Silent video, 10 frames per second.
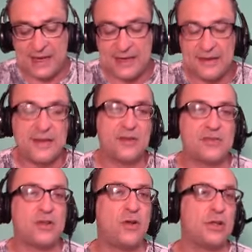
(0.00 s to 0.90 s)
And then
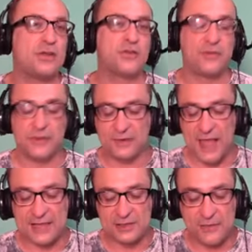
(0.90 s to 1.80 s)
there's the whole issue of the
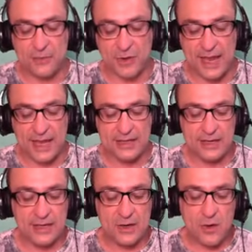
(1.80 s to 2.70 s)
Vlasov
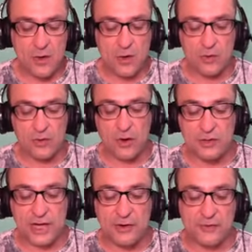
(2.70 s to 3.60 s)
Brigade,
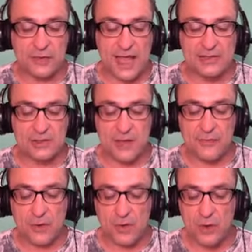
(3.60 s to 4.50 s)
or General
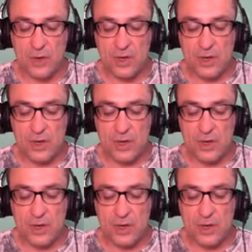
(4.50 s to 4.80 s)
Vlasov, who,